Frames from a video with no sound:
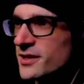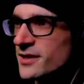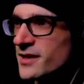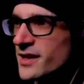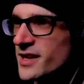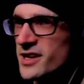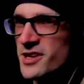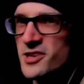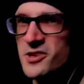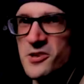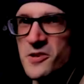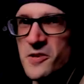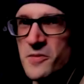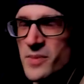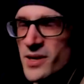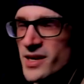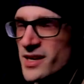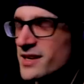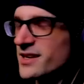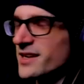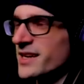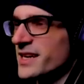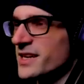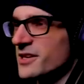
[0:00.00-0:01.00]
Like, it could have been
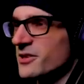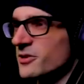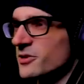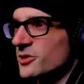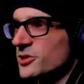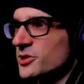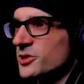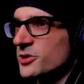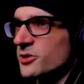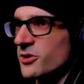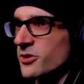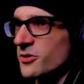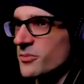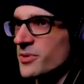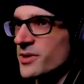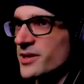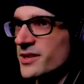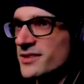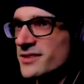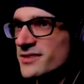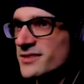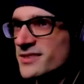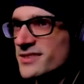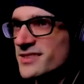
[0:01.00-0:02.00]
an eel, sure,
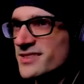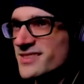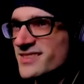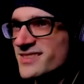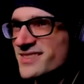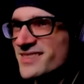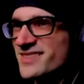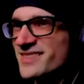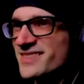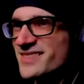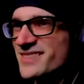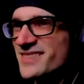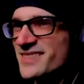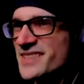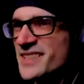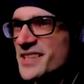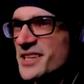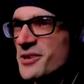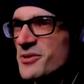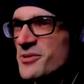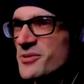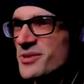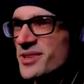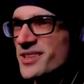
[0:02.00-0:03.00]
but, uh, you
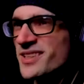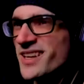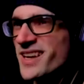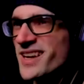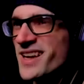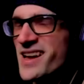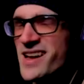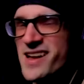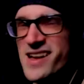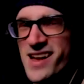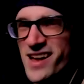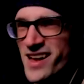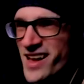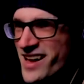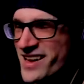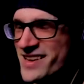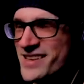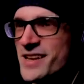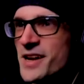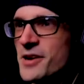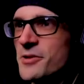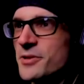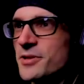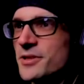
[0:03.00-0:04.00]
know, I, I, I
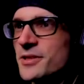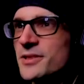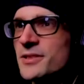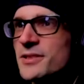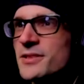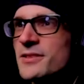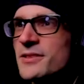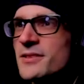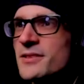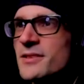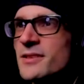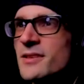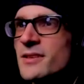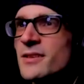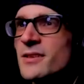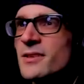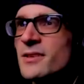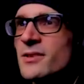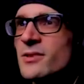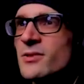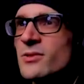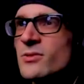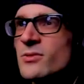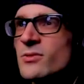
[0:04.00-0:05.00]
doubt it.
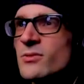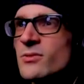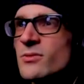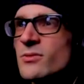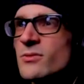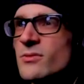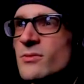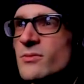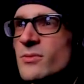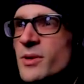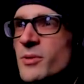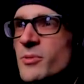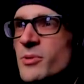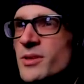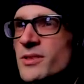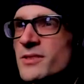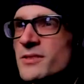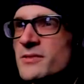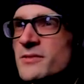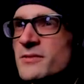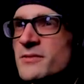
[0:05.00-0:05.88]
Wait, what?